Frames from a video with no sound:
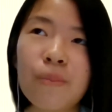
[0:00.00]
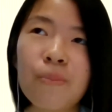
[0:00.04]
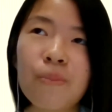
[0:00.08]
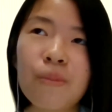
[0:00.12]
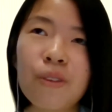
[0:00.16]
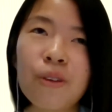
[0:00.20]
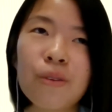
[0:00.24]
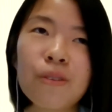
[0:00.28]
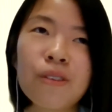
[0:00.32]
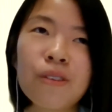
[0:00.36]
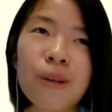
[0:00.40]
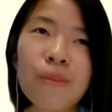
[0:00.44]

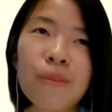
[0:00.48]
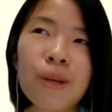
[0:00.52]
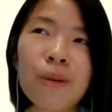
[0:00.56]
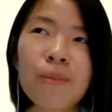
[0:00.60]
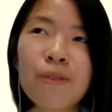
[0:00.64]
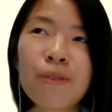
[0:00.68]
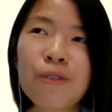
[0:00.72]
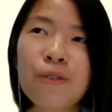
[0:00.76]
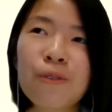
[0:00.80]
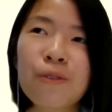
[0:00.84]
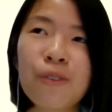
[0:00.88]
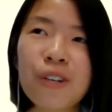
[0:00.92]
you sometimes
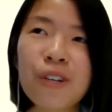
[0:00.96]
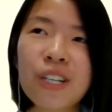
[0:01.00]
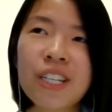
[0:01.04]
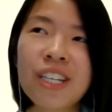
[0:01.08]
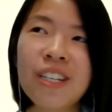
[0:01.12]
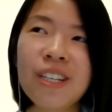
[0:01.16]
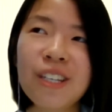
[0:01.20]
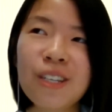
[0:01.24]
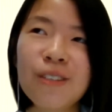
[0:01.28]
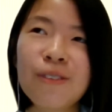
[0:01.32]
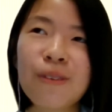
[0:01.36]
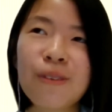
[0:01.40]
don't really
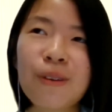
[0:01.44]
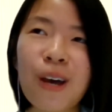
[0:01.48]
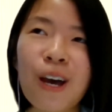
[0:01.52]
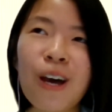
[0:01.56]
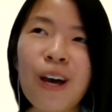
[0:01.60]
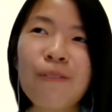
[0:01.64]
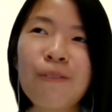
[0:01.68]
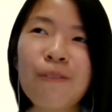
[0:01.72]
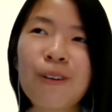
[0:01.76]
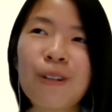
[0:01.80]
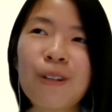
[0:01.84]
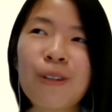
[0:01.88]
need to
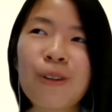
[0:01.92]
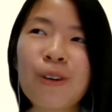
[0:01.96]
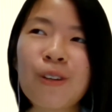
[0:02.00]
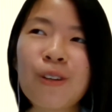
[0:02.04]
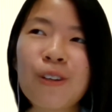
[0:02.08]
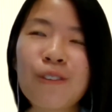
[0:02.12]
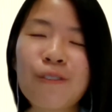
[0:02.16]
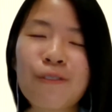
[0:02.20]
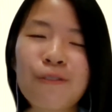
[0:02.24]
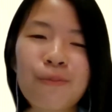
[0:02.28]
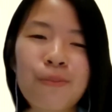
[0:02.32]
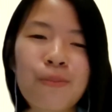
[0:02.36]
have a lot
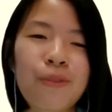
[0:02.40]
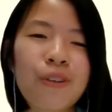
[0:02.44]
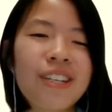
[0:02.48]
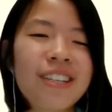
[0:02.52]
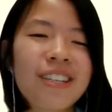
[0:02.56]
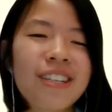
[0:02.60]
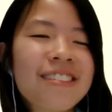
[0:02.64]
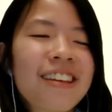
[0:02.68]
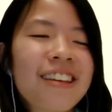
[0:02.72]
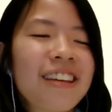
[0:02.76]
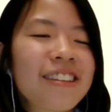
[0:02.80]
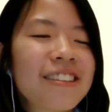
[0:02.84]
of
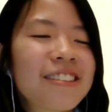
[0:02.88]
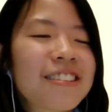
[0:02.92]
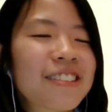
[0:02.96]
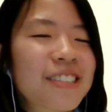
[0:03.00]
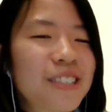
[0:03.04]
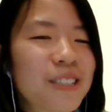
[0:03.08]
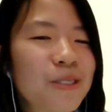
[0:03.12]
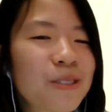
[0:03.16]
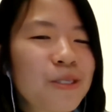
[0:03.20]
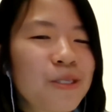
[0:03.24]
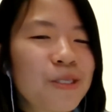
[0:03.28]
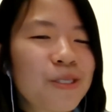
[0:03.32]
preset
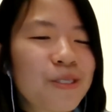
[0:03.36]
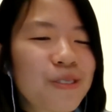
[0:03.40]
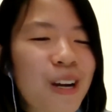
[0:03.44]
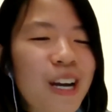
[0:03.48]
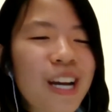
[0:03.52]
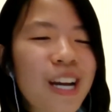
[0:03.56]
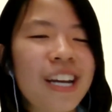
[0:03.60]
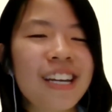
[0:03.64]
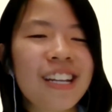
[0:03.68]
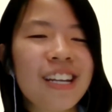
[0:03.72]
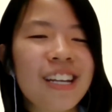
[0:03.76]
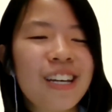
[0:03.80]
skills,
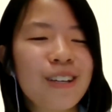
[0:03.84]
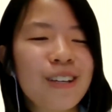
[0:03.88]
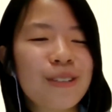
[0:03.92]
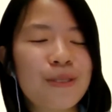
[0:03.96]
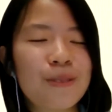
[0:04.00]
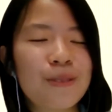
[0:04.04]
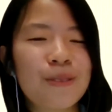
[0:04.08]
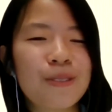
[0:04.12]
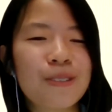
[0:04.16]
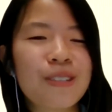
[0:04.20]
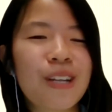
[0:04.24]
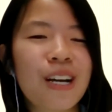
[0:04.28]
right, to
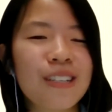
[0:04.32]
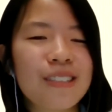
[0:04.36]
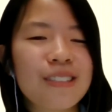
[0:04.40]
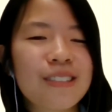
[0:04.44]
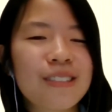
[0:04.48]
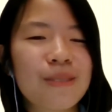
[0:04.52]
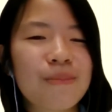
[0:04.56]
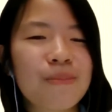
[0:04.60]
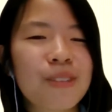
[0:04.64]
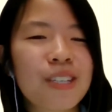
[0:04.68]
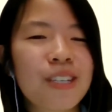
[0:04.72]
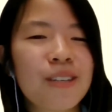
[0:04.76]
start
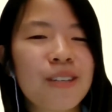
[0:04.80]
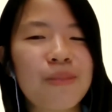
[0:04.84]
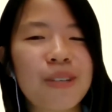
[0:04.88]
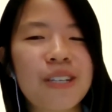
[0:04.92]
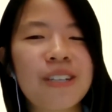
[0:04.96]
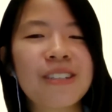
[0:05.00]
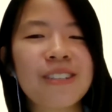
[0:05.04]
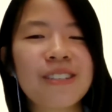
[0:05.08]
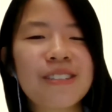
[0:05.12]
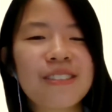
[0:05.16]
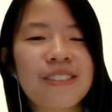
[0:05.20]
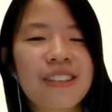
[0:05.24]
something,
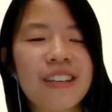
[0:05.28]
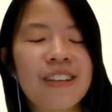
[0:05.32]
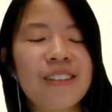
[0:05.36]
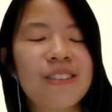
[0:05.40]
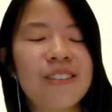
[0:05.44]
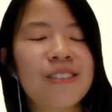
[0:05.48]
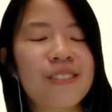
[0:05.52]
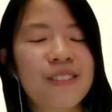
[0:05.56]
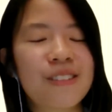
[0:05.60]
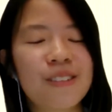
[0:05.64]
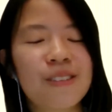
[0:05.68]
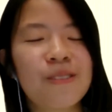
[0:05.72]
because
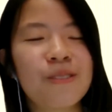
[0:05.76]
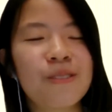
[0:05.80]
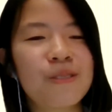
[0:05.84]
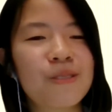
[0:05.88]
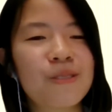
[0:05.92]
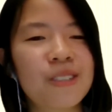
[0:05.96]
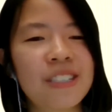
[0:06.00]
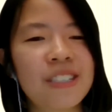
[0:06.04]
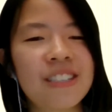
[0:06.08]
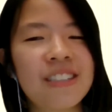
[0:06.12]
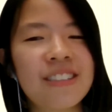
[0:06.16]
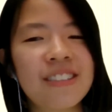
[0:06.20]
as you know,
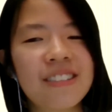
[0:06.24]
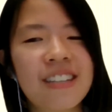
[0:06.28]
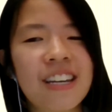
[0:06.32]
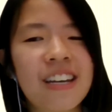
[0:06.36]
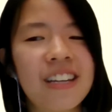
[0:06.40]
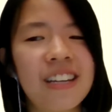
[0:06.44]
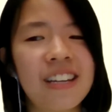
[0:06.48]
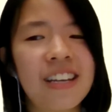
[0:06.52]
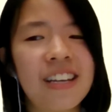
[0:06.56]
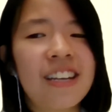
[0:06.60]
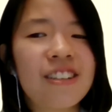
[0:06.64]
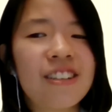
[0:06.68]
in this day
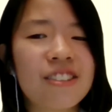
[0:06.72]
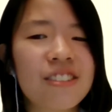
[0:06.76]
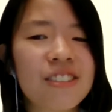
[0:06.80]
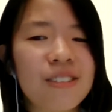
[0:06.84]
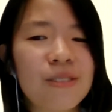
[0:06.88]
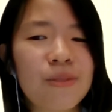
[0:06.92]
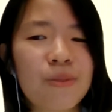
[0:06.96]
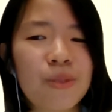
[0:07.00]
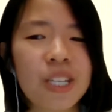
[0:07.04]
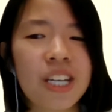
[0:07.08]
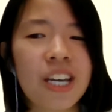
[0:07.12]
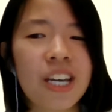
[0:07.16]
and age,
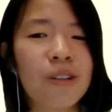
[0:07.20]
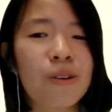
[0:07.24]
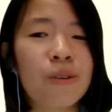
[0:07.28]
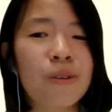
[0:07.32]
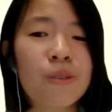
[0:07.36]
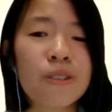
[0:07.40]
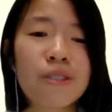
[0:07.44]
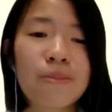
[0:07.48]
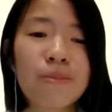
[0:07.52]
we can always